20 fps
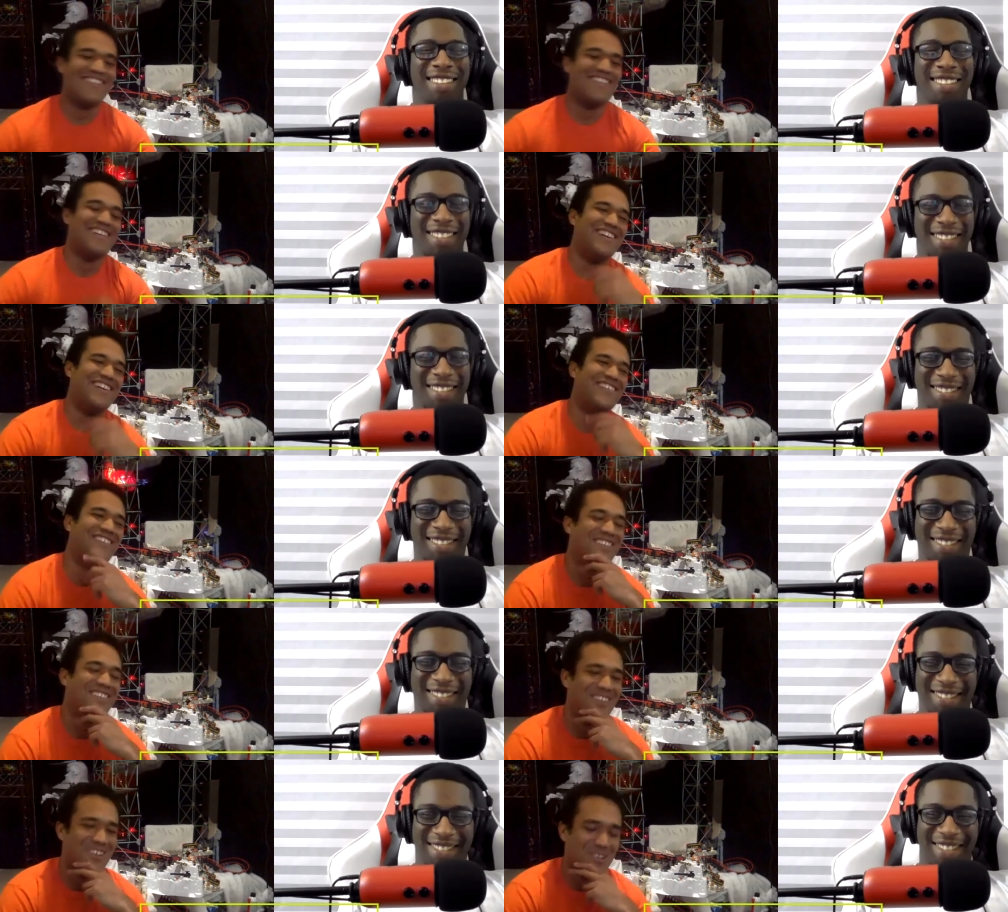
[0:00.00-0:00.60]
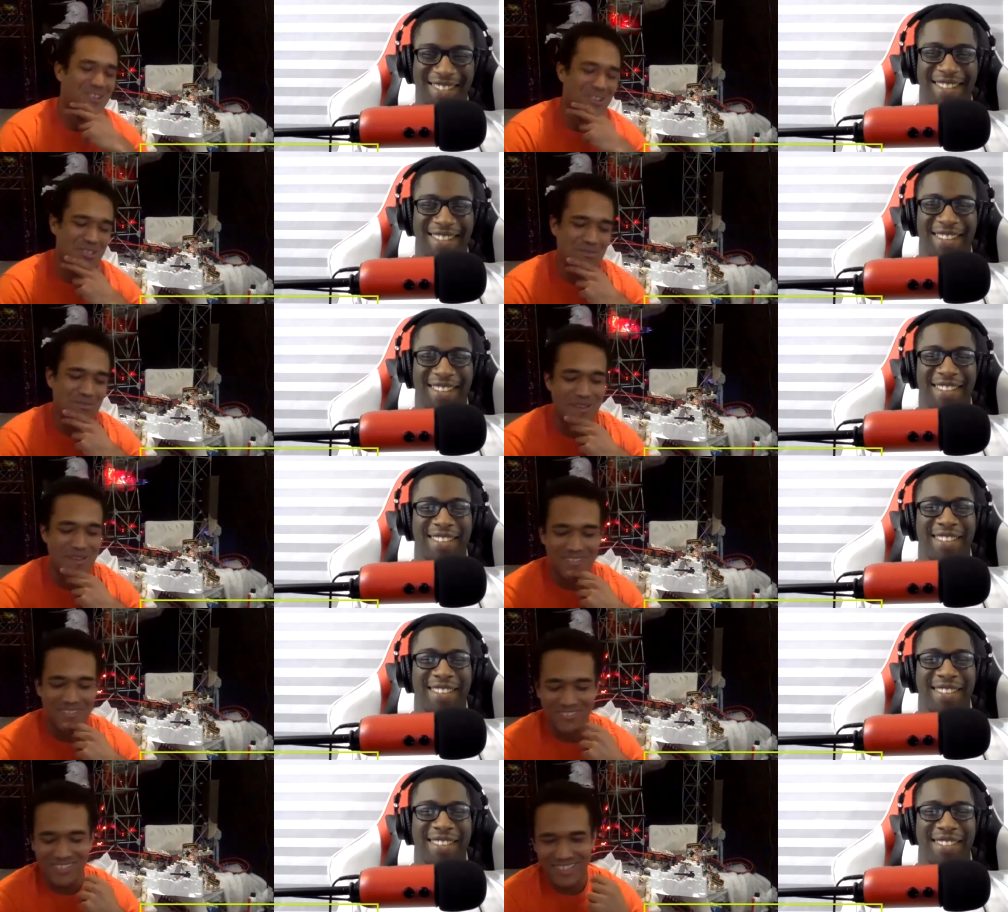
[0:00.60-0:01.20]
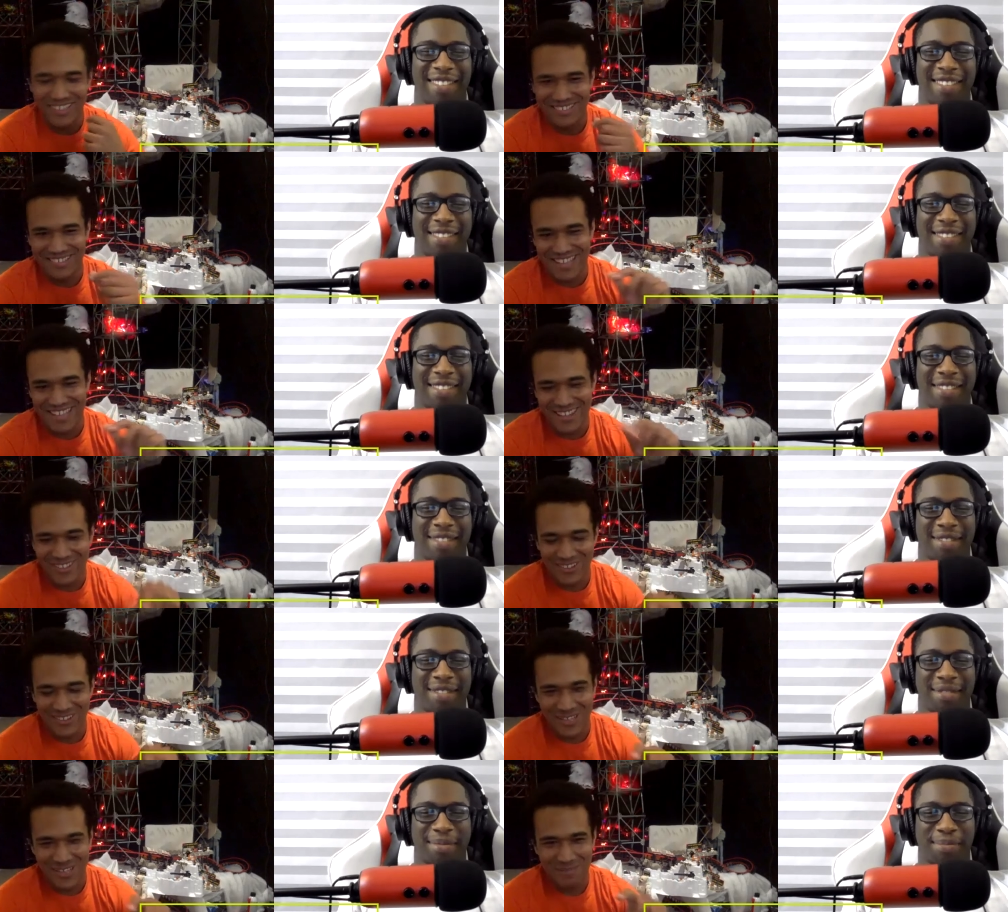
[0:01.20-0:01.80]
Speaker 1: if you notice, my, my channel
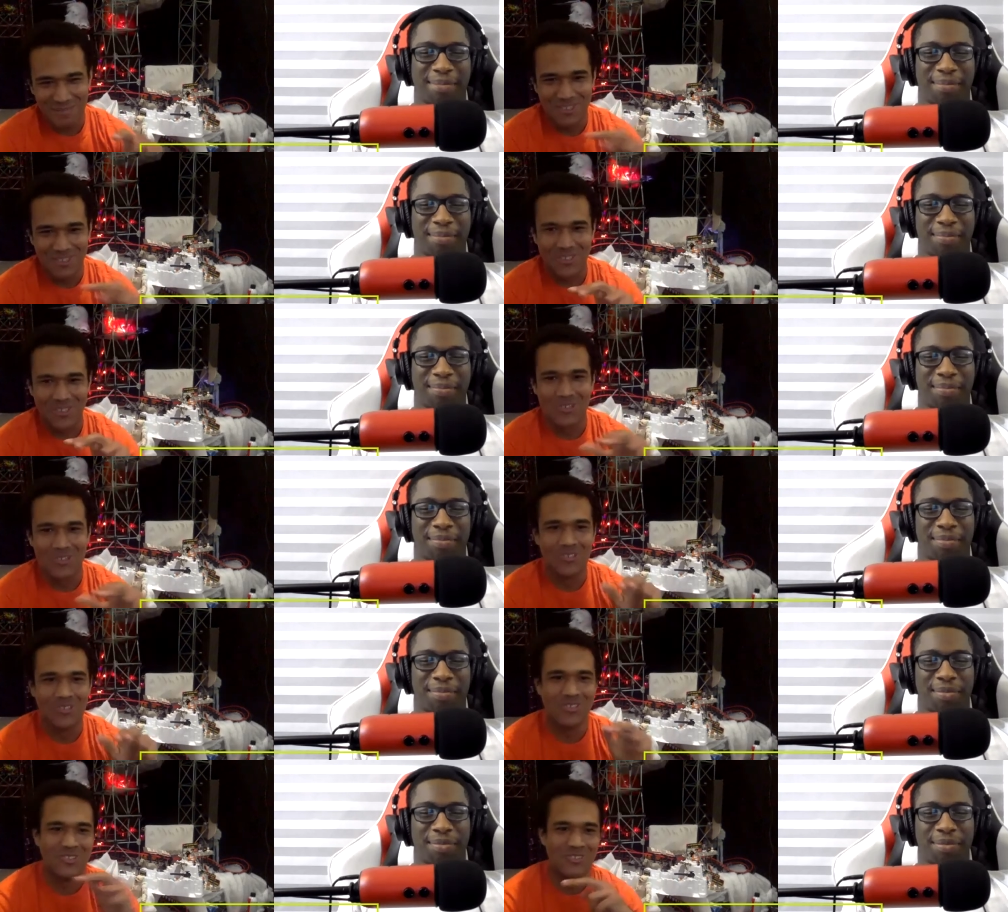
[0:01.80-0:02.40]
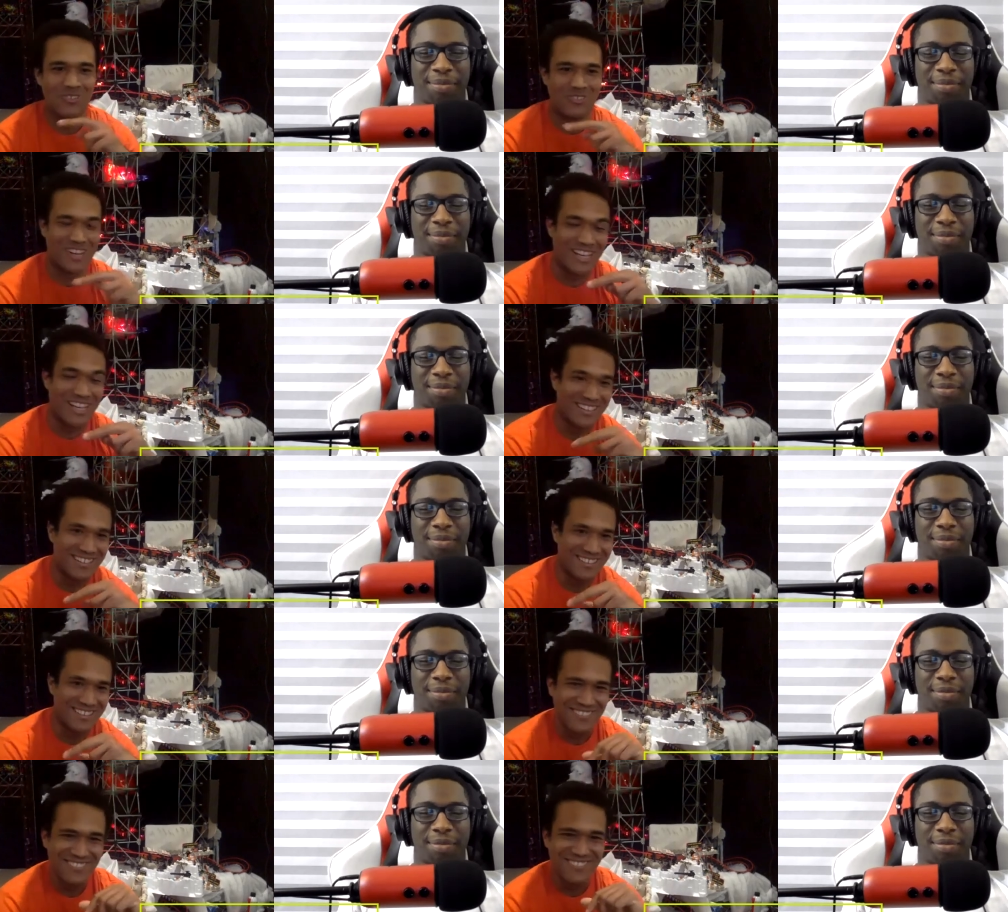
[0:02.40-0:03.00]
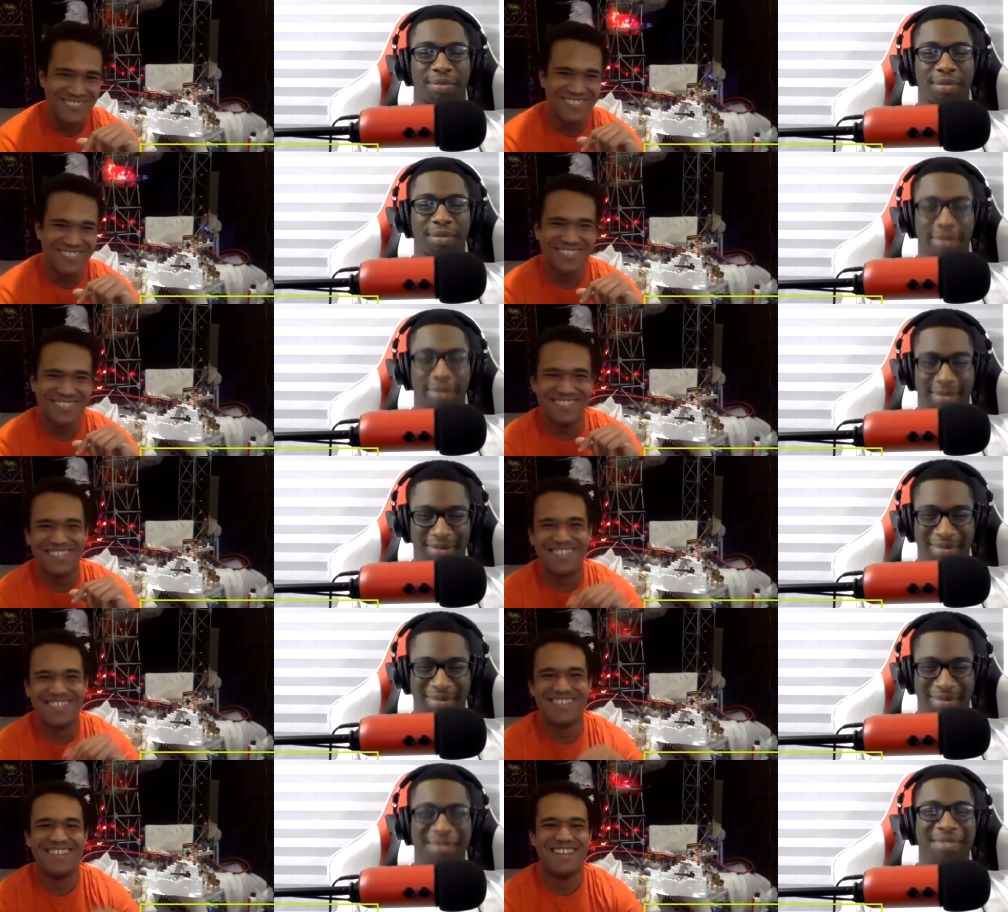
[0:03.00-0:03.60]
name is Coaster Writer. Mm-hmm.
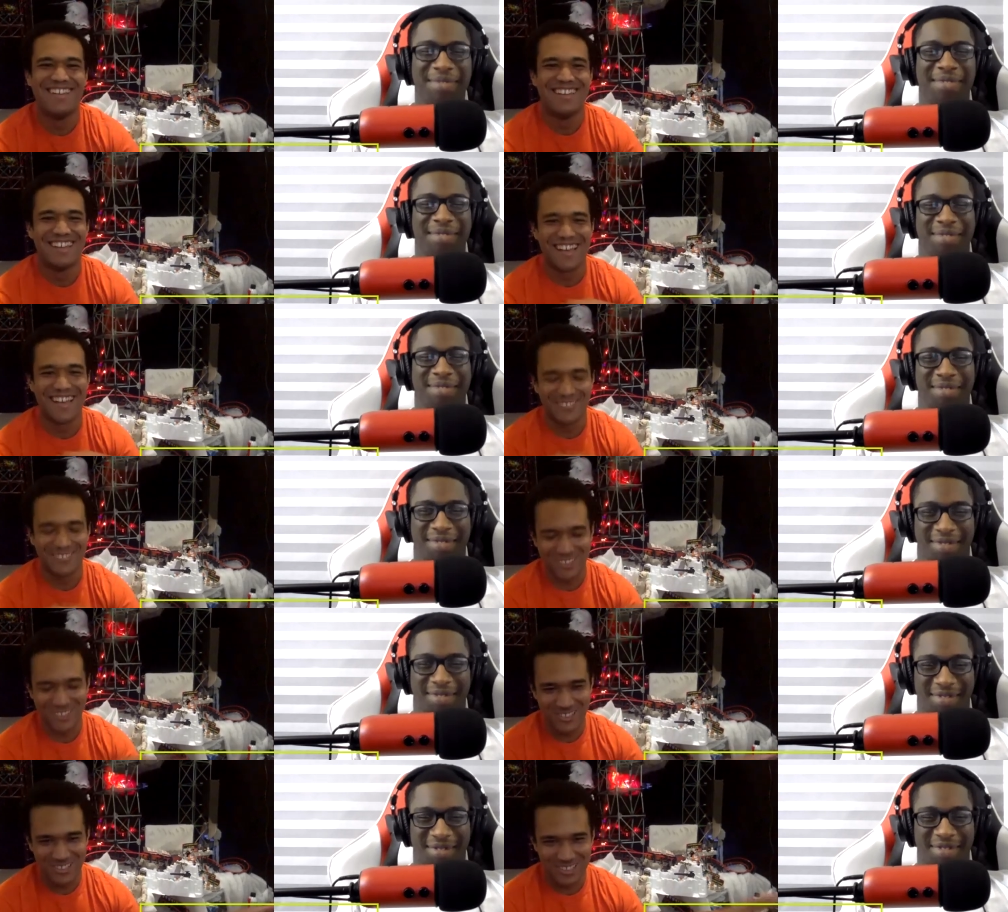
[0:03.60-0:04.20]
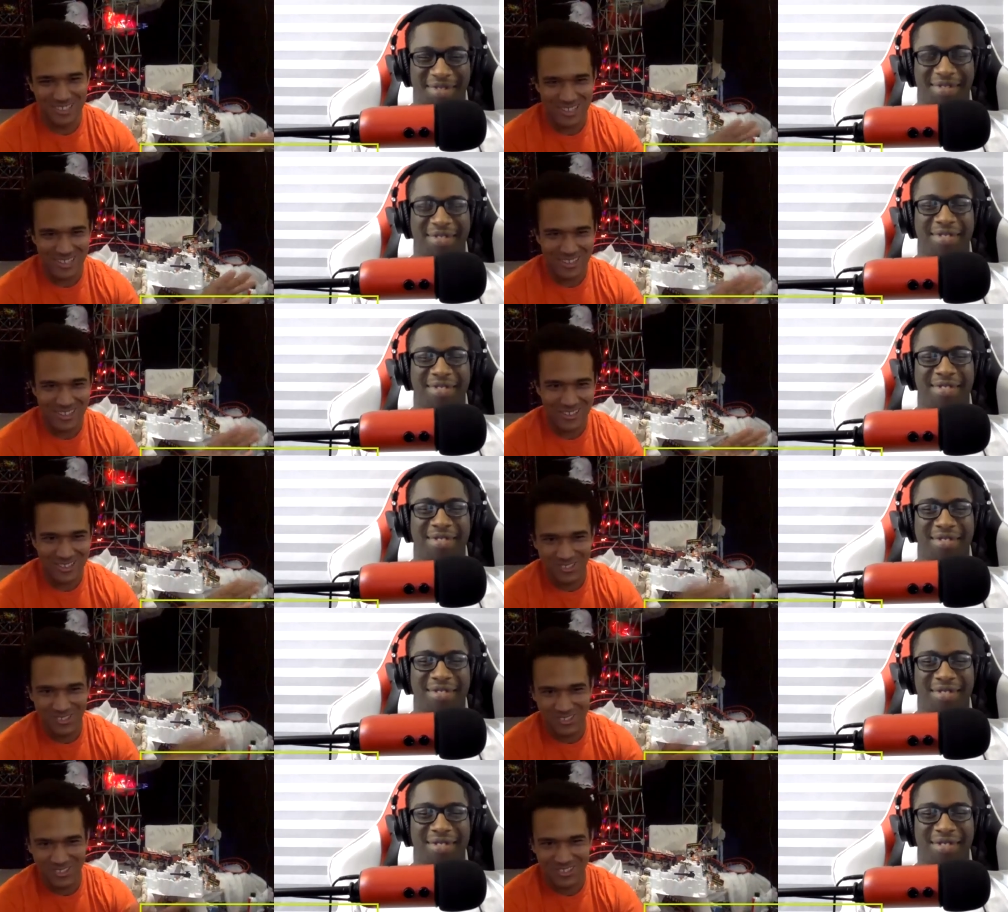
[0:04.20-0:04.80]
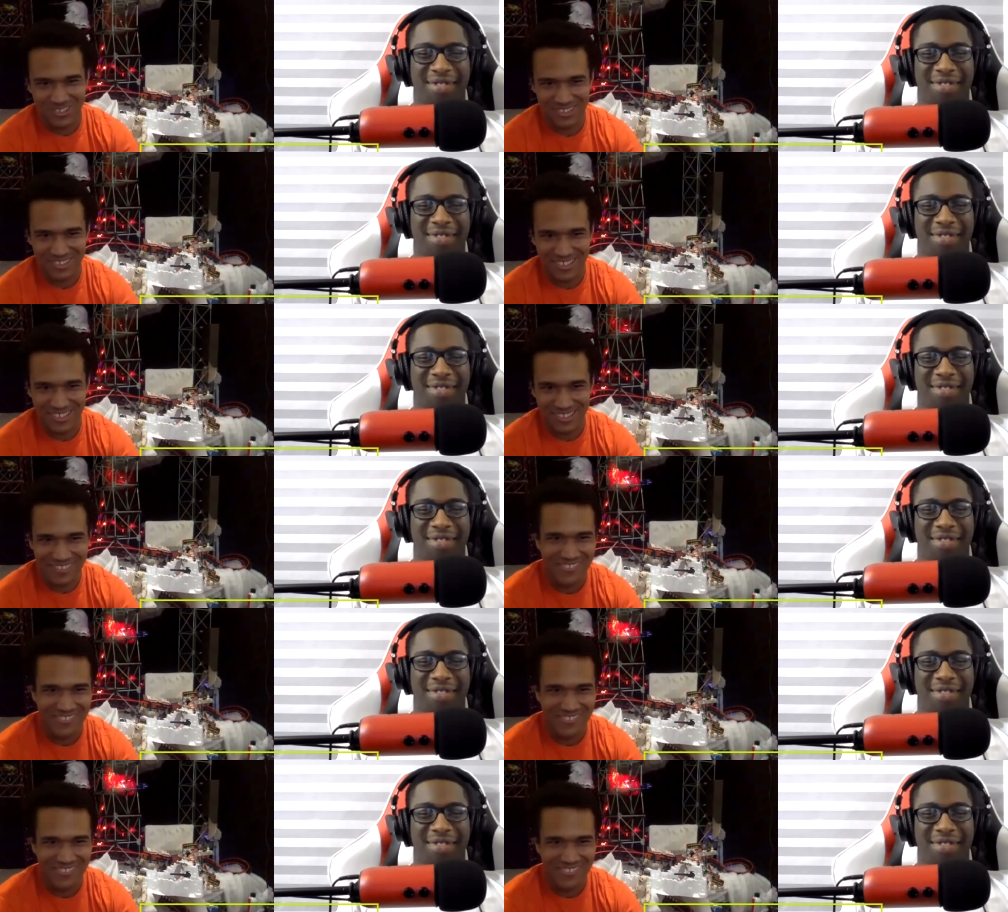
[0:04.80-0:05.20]
I've done a lot of the coaster stuff.